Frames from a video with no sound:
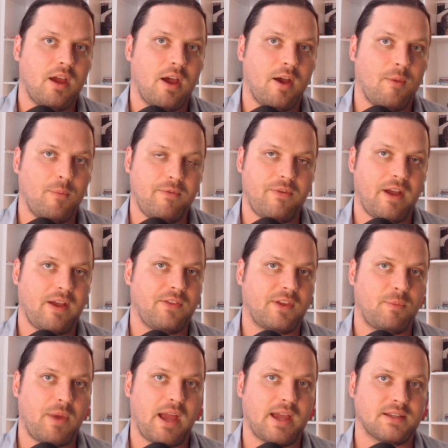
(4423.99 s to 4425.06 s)
We've had the
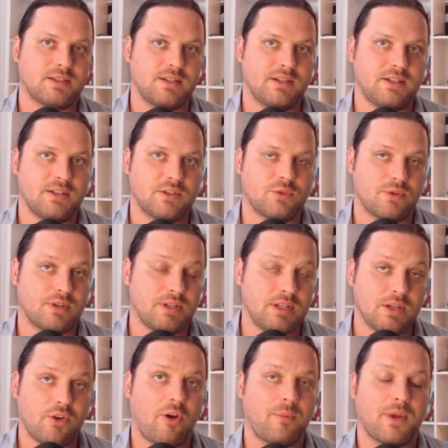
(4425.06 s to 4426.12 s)
capacity to sort of
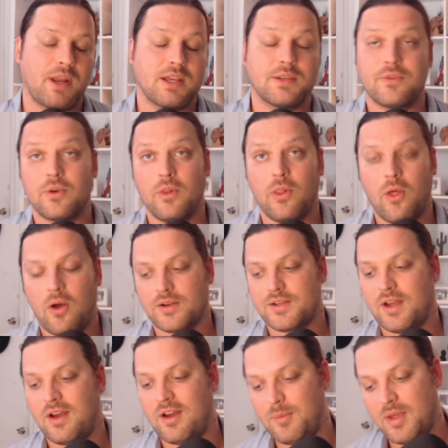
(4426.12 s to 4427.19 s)
decarbonize for a long
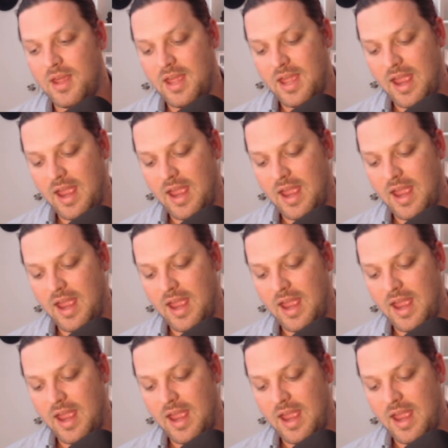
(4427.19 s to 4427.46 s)
time,